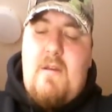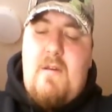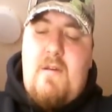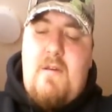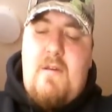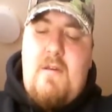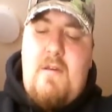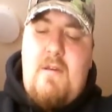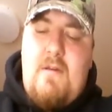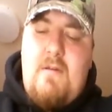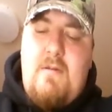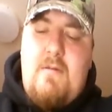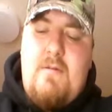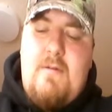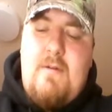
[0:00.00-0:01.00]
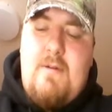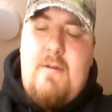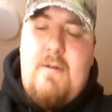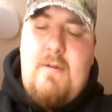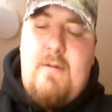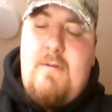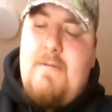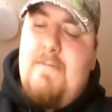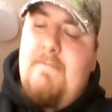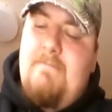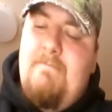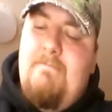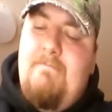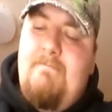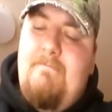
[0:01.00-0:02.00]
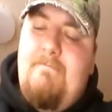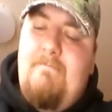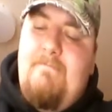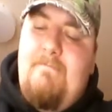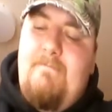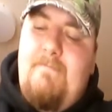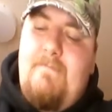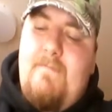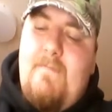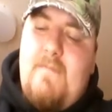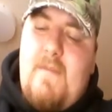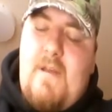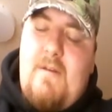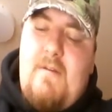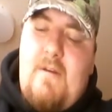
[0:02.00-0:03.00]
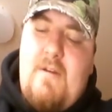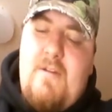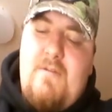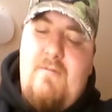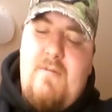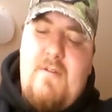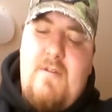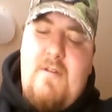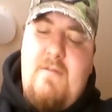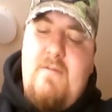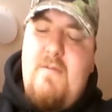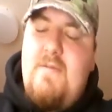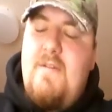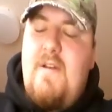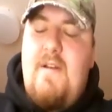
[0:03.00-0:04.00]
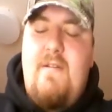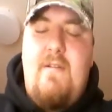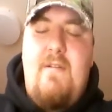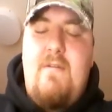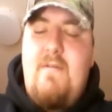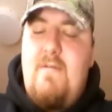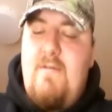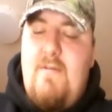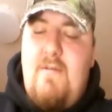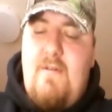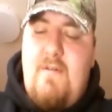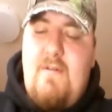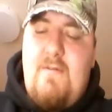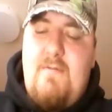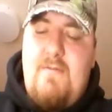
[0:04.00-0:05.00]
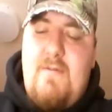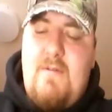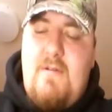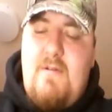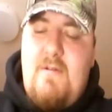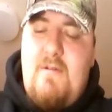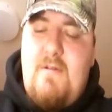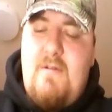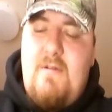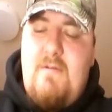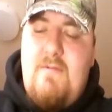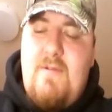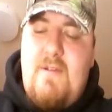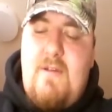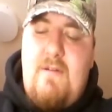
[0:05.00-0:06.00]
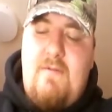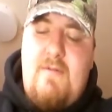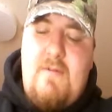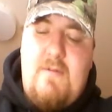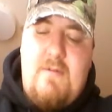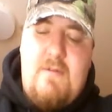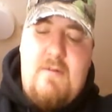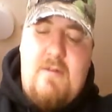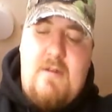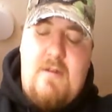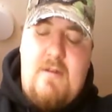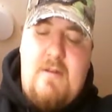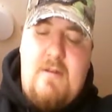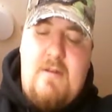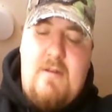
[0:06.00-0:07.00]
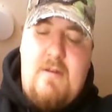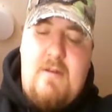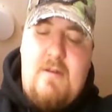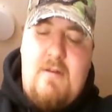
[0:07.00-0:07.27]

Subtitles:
I um, I just received this not long ago at all. It was a gift, and